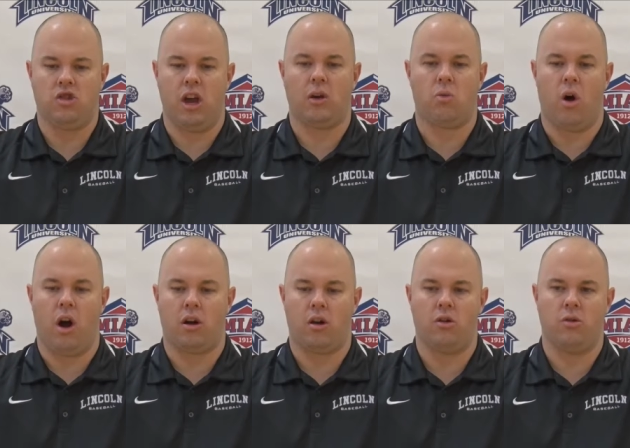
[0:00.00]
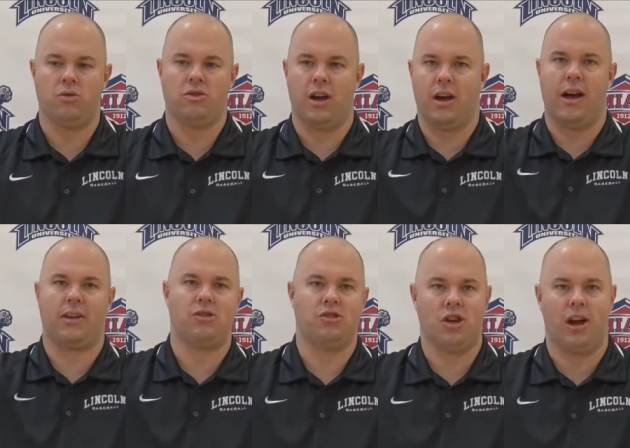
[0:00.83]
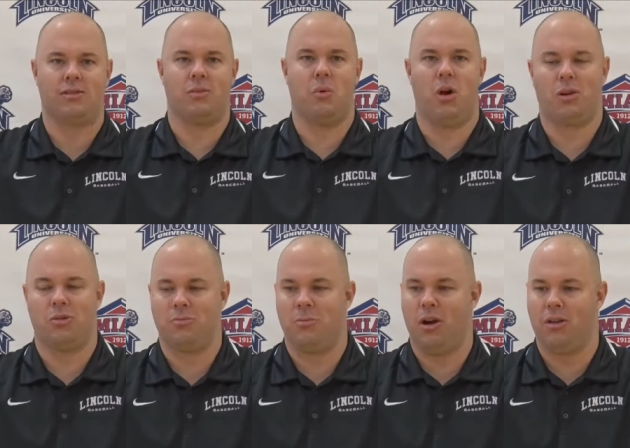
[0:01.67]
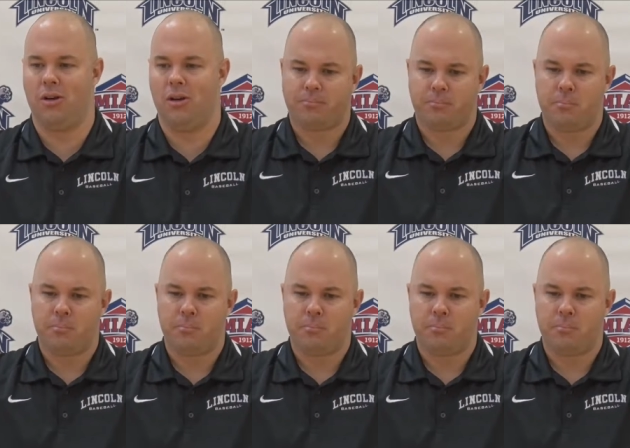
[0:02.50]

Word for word: Jake Walker, who's uh, actually Jackson Walker's brother.